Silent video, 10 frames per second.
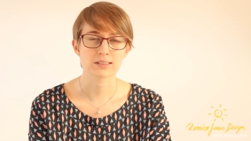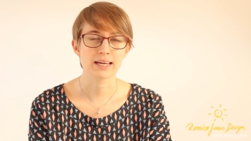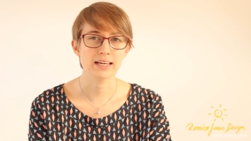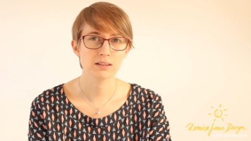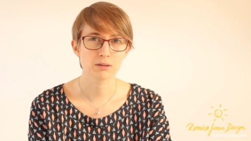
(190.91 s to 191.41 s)

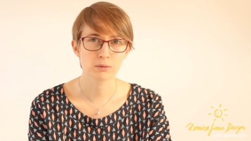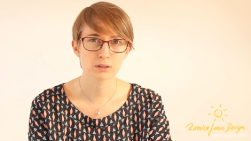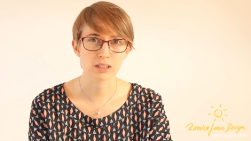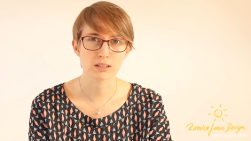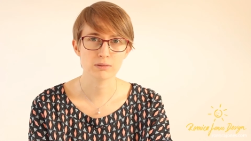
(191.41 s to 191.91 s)
Take
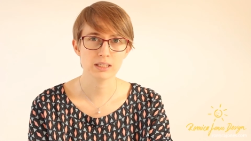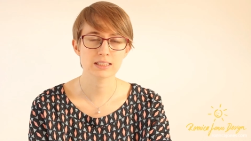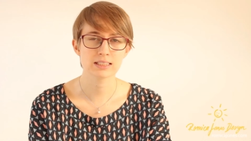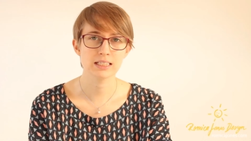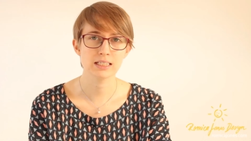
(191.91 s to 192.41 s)
notes and really
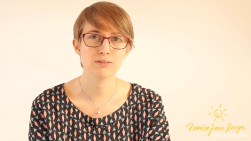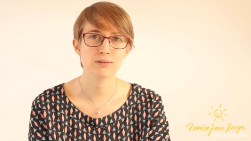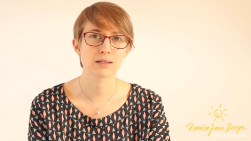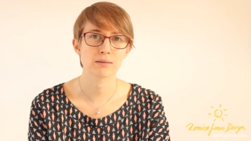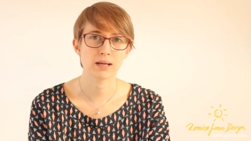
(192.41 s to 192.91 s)
see if
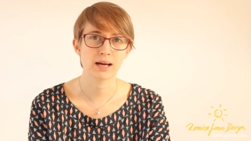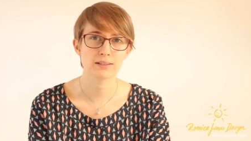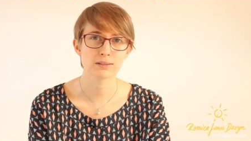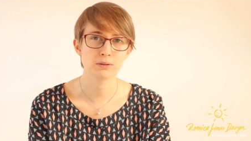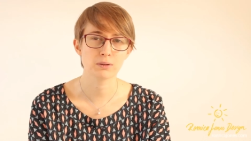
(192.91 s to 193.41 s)
you can apply
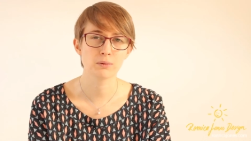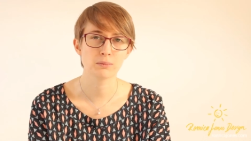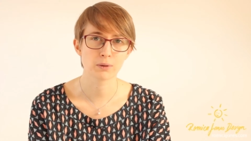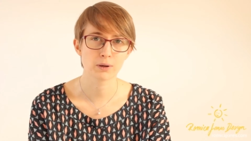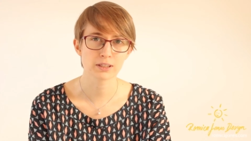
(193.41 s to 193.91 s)
this to your
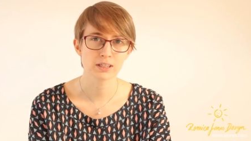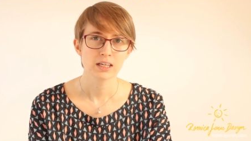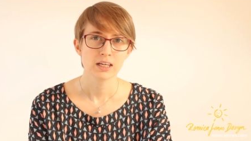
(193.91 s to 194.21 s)
own work,